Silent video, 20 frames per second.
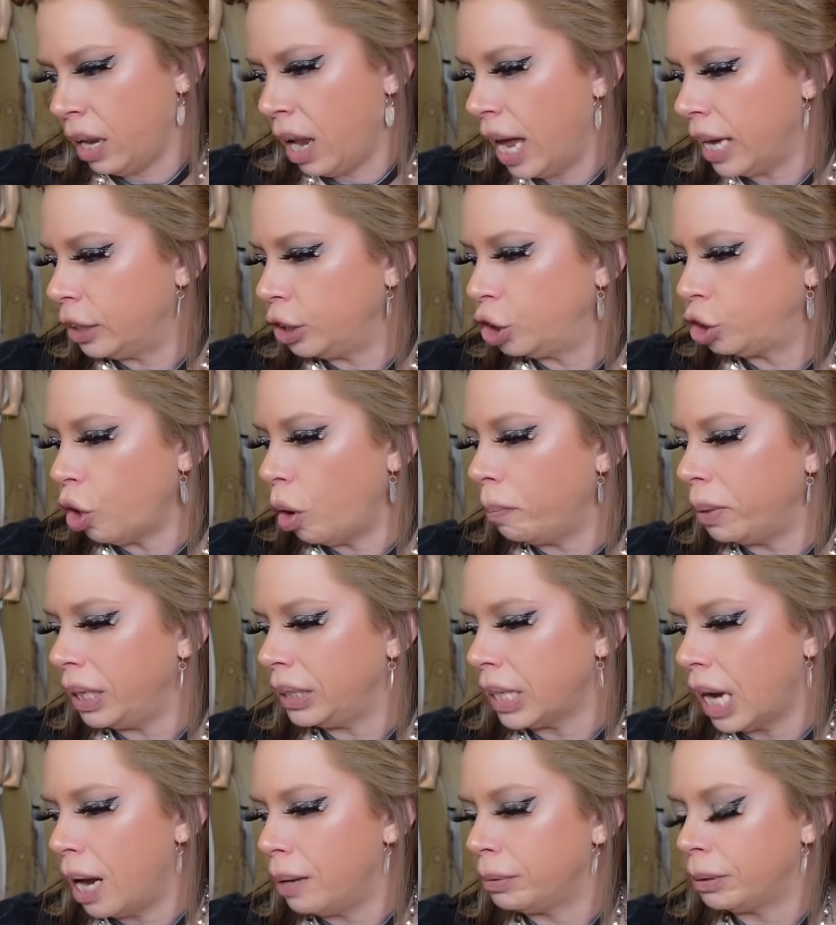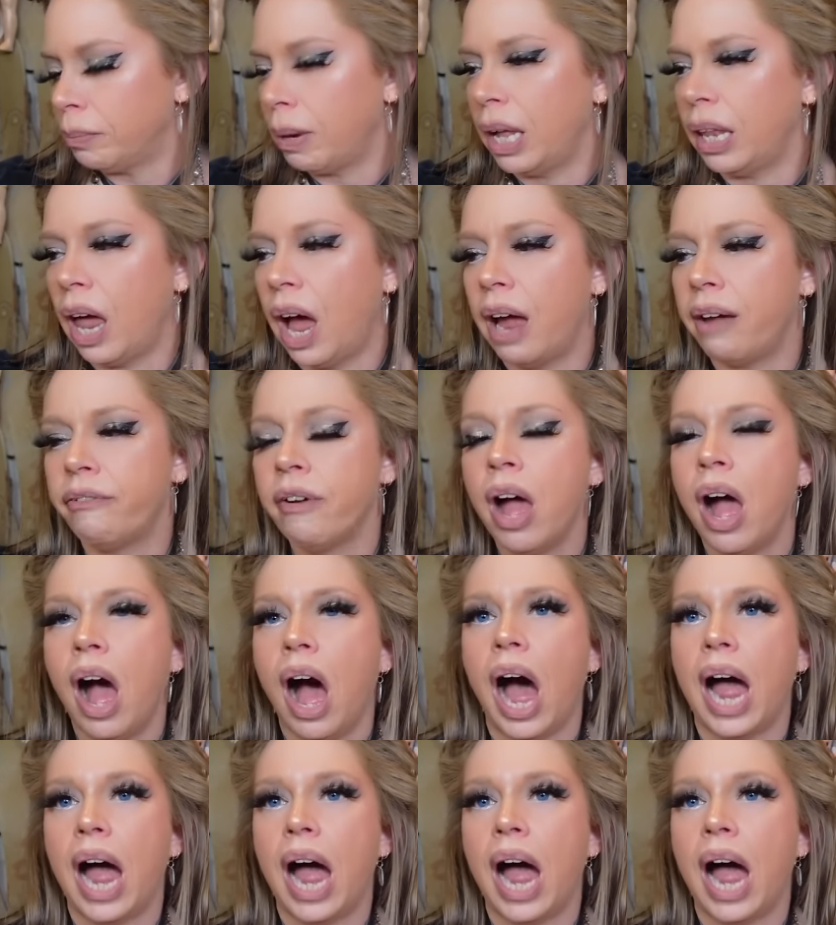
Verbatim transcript: Like so many times in my life,